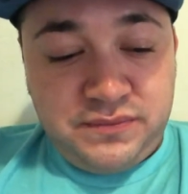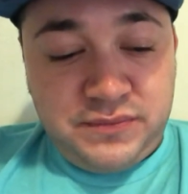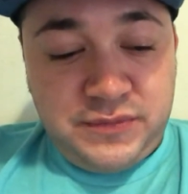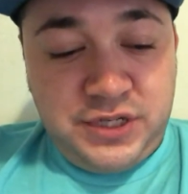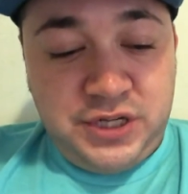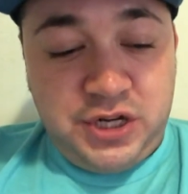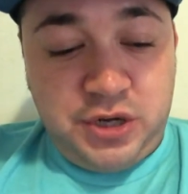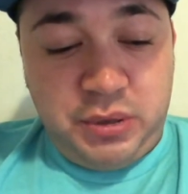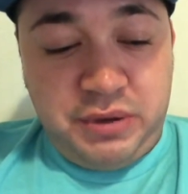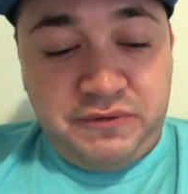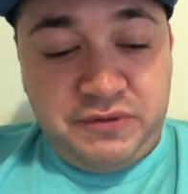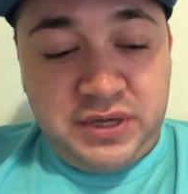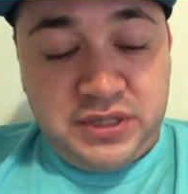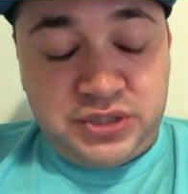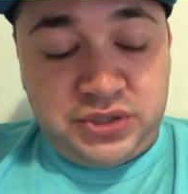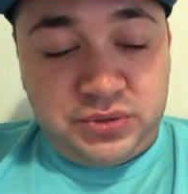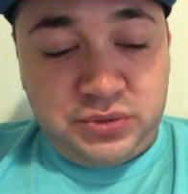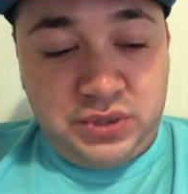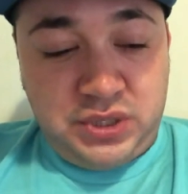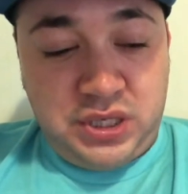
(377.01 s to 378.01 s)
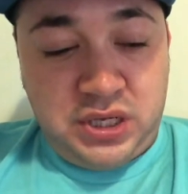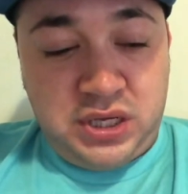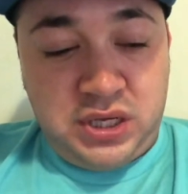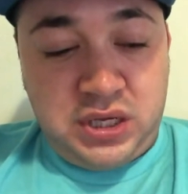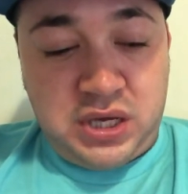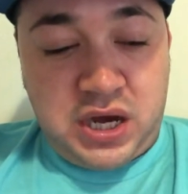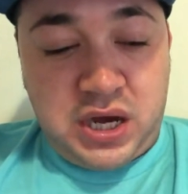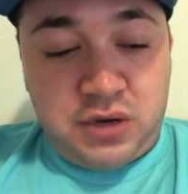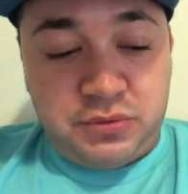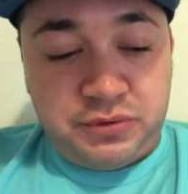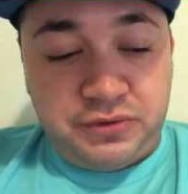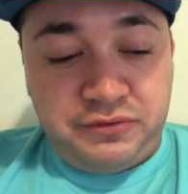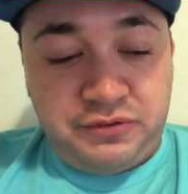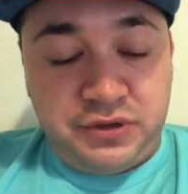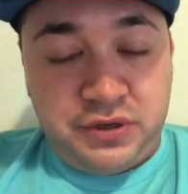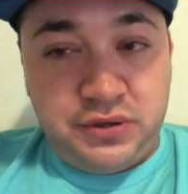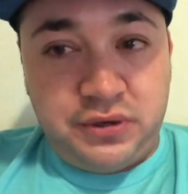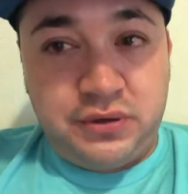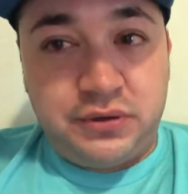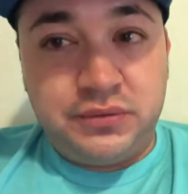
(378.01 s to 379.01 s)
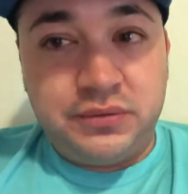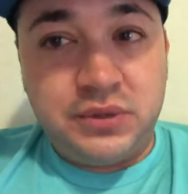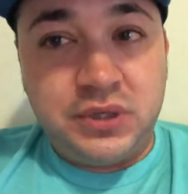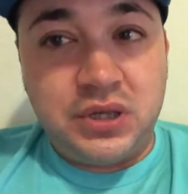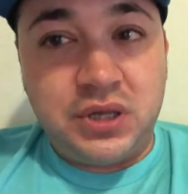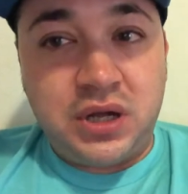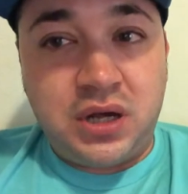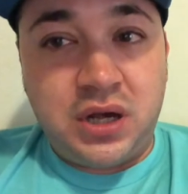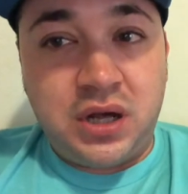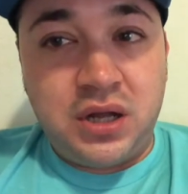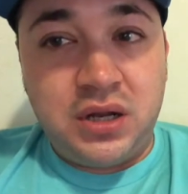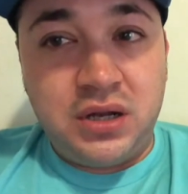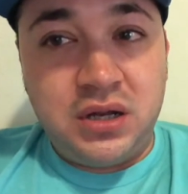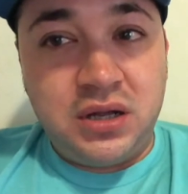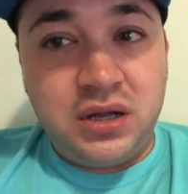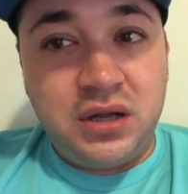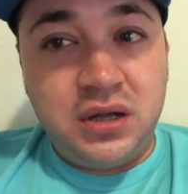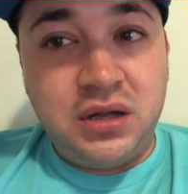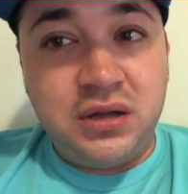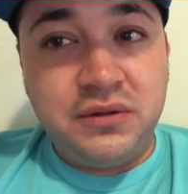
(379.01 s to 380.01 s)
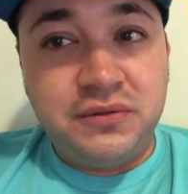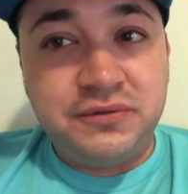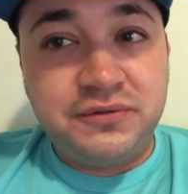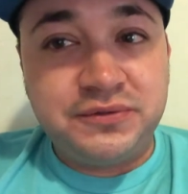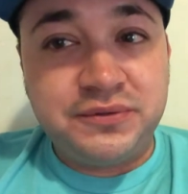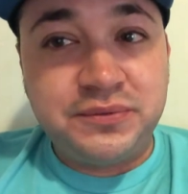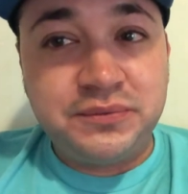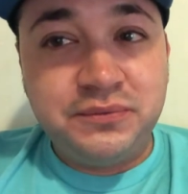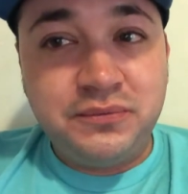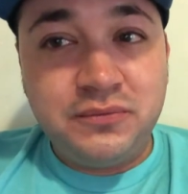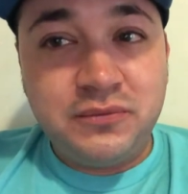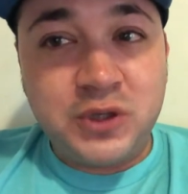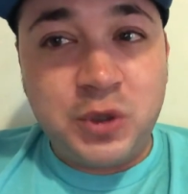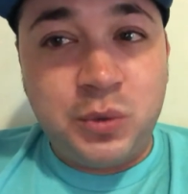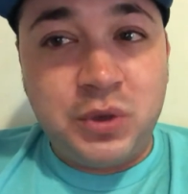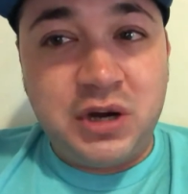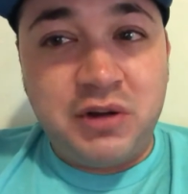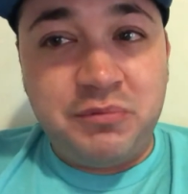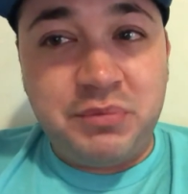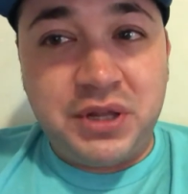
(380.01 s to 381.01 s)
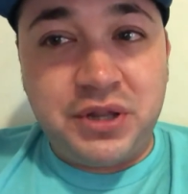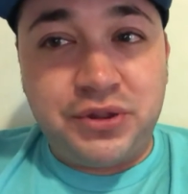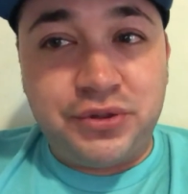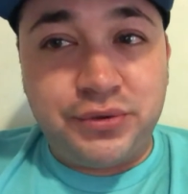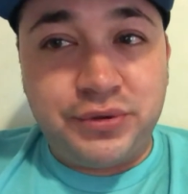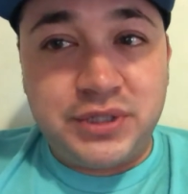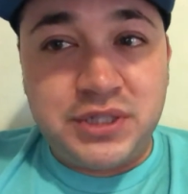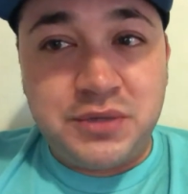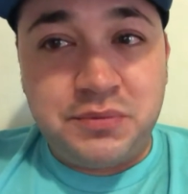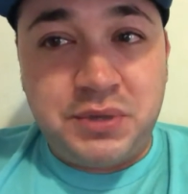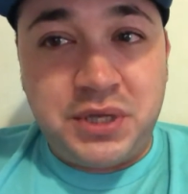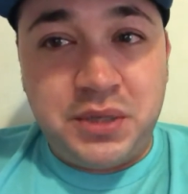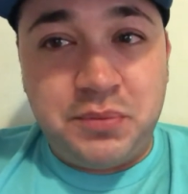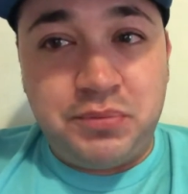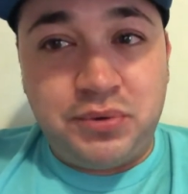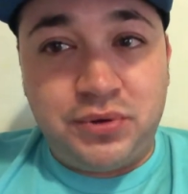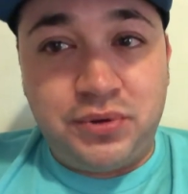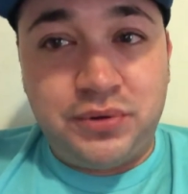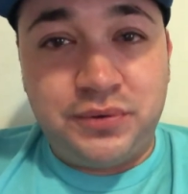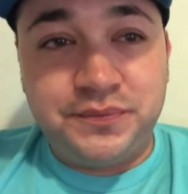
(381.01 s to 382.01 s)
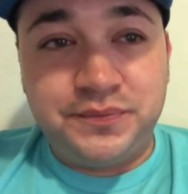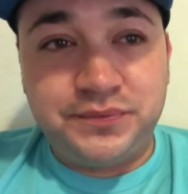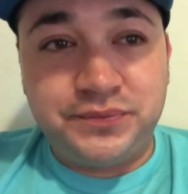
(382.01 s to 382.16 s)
you know, eventually I'll reveal a lot of what I've been through to people.